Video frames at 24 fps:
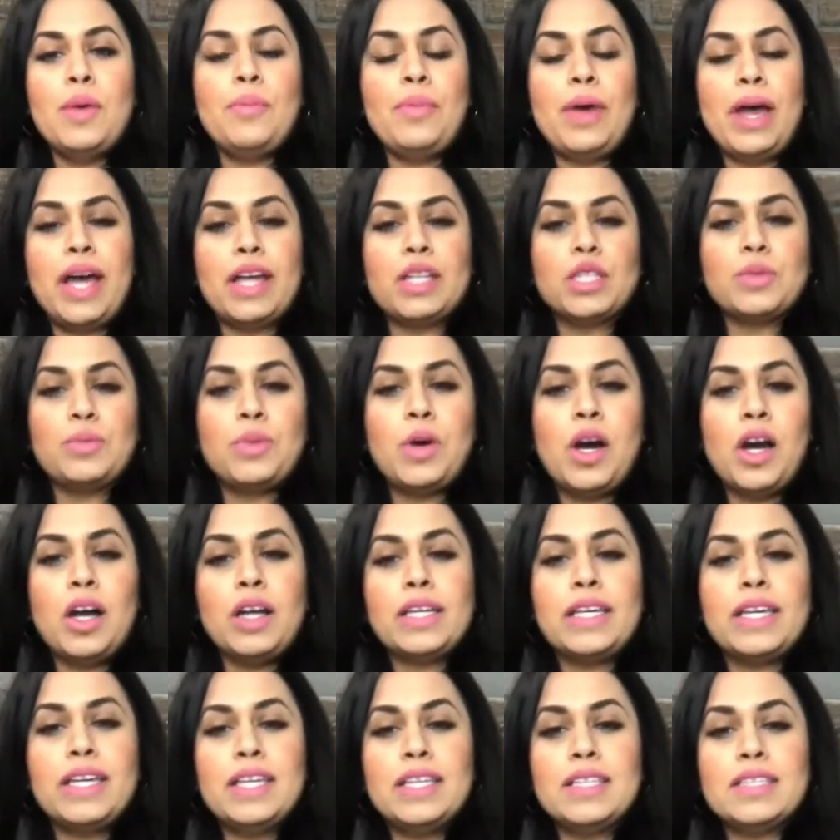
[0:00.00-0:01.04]
patch
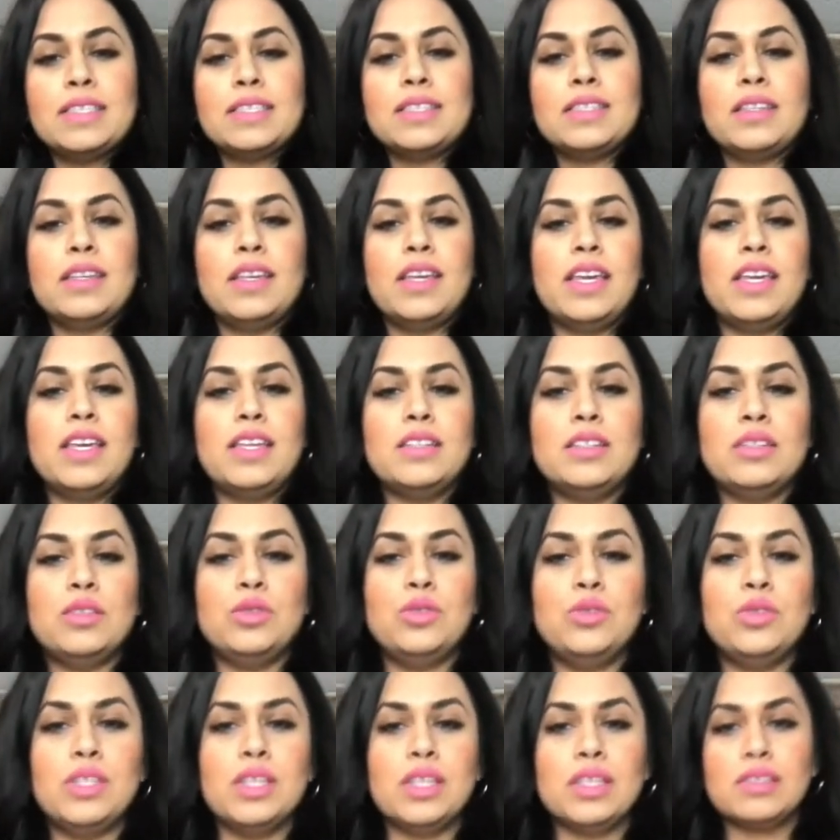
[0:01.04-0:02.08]
pockets and
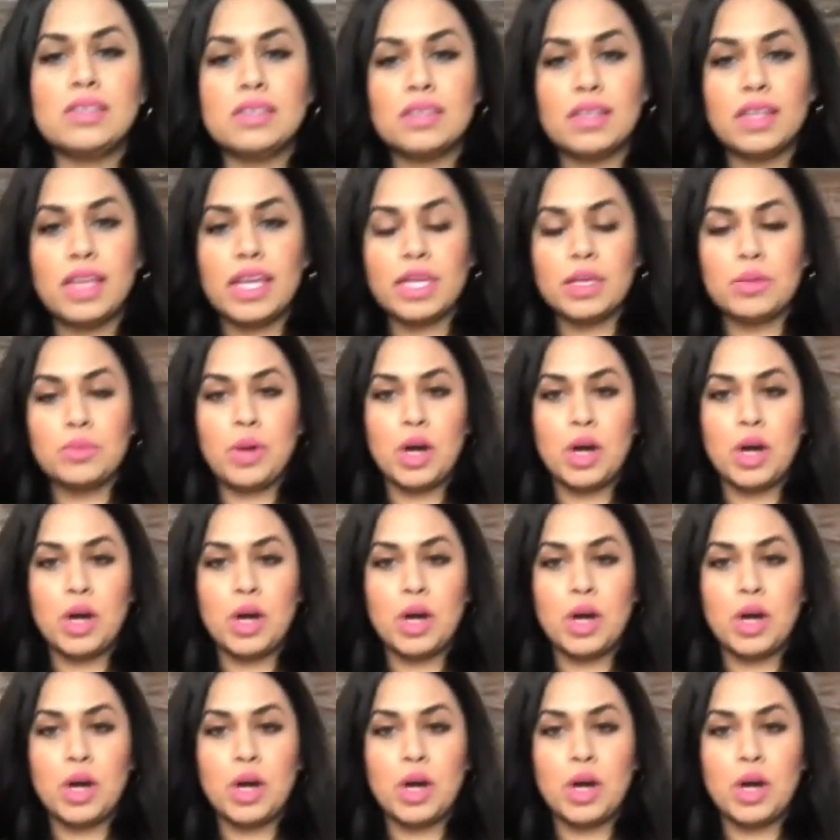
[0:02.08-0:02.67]
who doesn't like